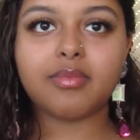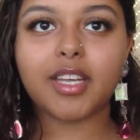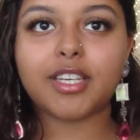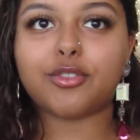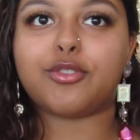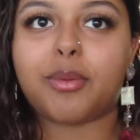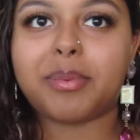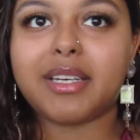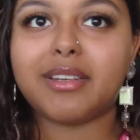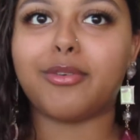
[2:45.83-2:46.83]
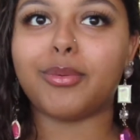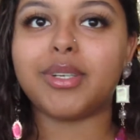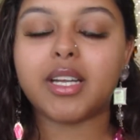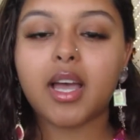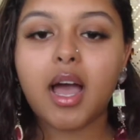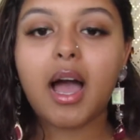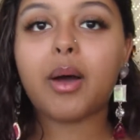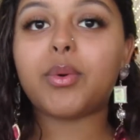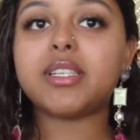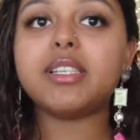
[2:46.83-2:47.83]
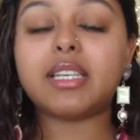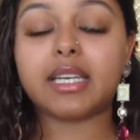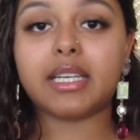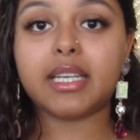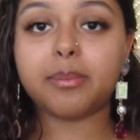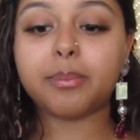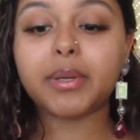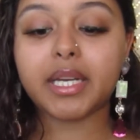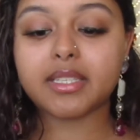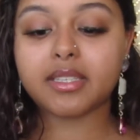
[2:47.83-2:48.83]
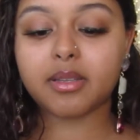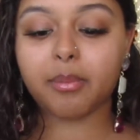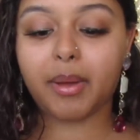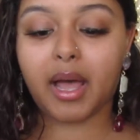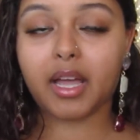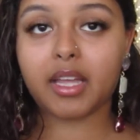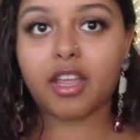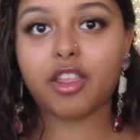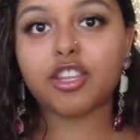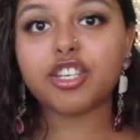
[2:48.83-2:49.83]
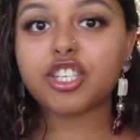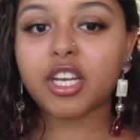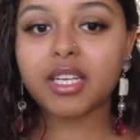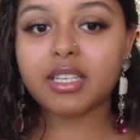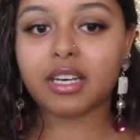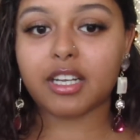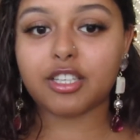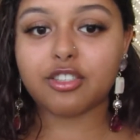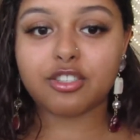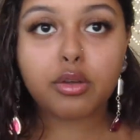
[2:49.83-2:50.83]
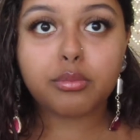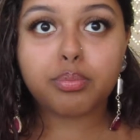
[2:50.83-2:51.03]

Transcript: I need to stop leaning forward. I wasn't really impressed by the shade range.